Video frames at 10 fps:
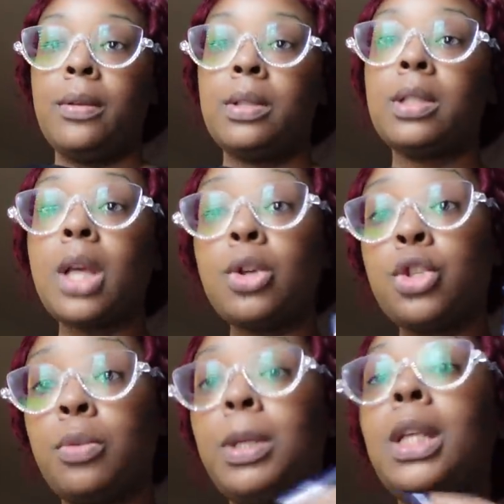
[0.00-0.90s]

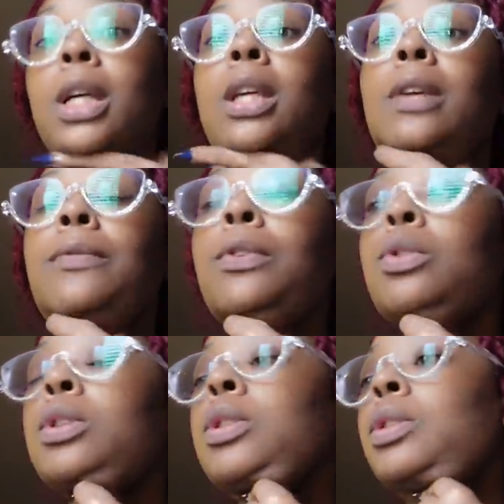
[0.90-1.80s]
Social media
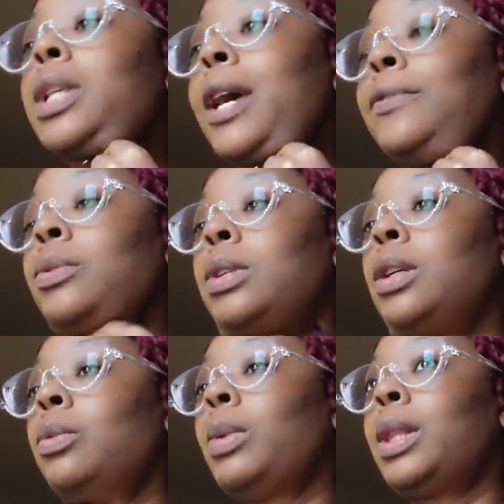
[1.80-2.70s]
influencers have to
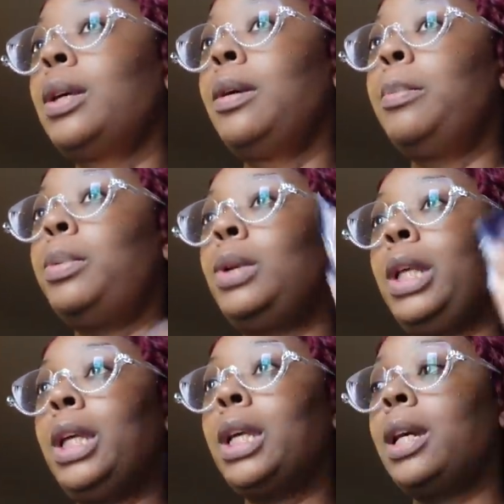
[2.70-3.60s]
deal with
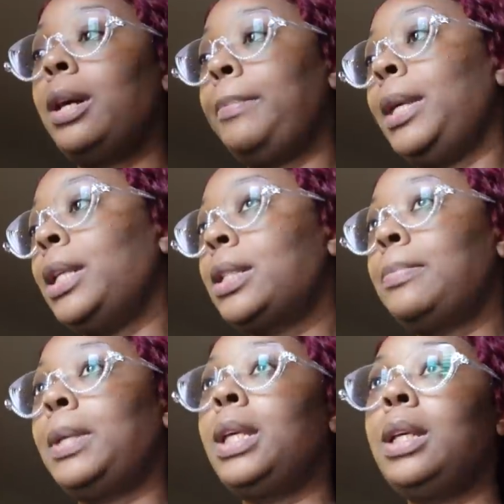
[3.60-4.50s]
bullying comments,
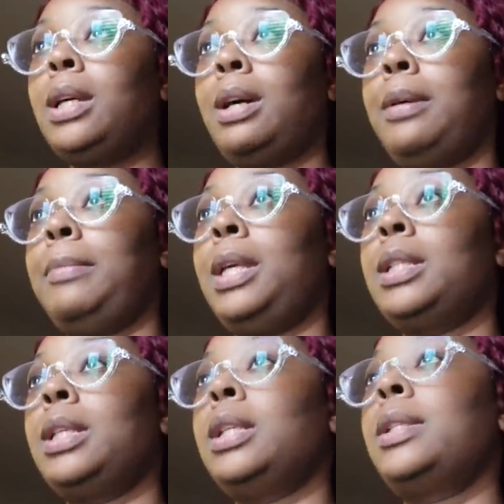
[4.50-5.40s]
mean
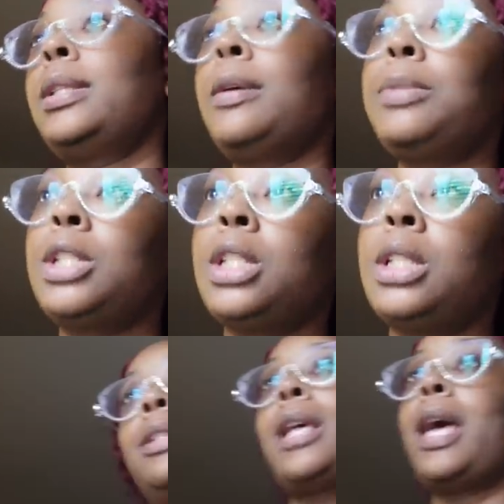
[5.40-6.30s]
comments,
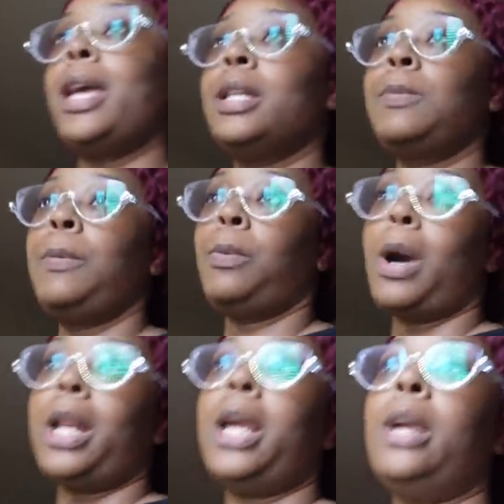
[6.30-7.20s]
assumptions. I to ask people
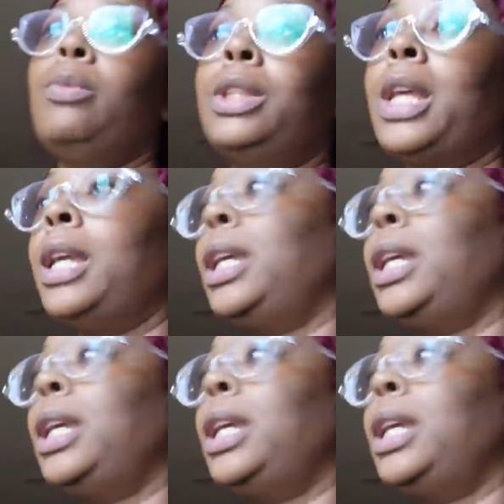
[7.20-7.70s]
why they ain't with their